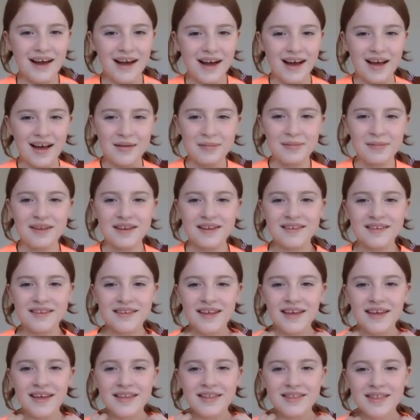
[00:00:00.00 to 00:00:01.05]
I
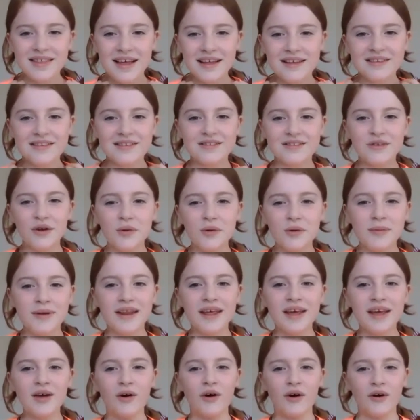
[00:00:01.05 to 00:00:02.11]
mean, there's so
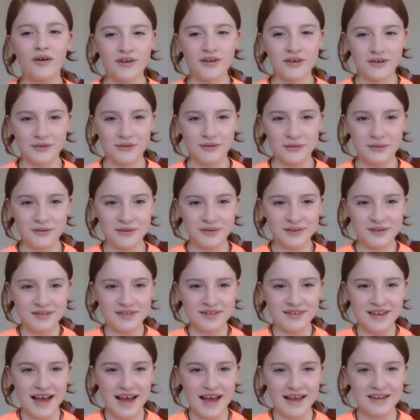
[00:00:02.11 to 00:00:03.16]
many
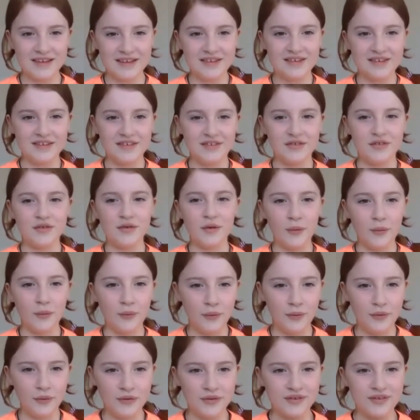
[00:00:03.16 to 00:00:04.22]
corridors and
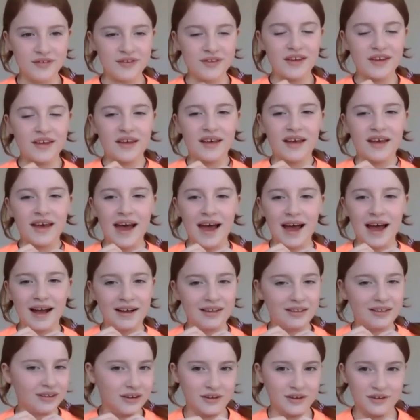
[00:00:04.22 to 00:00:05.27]
doors and
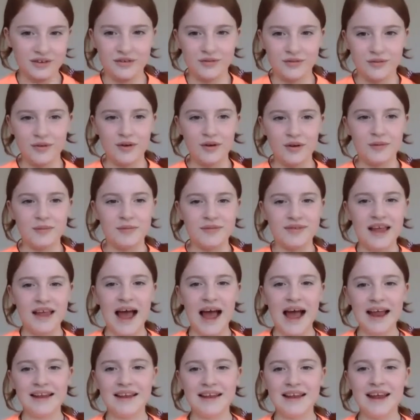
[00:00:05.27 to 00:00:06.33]
classrooms,
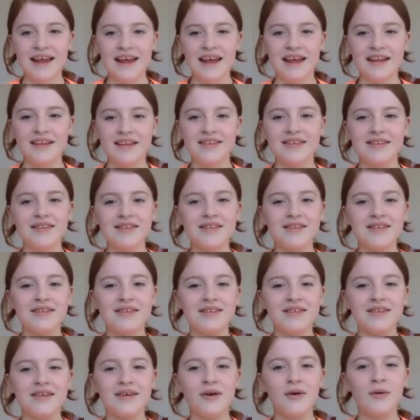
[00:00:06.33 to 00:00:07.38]
and
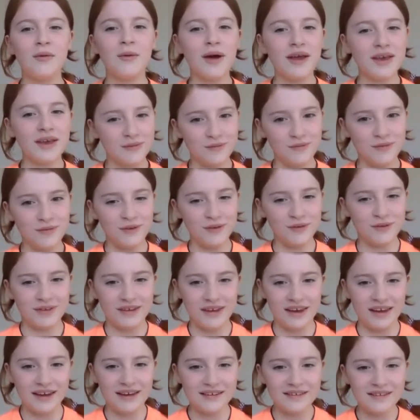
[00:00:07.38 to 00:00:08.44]
it's quite
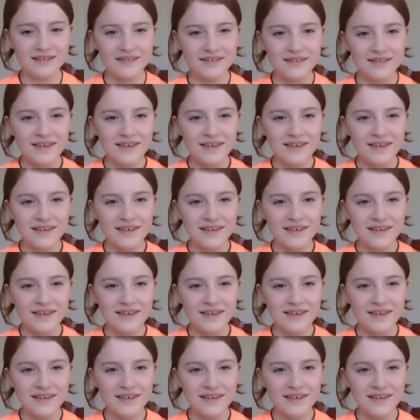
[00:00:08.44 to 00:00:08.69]
confusing.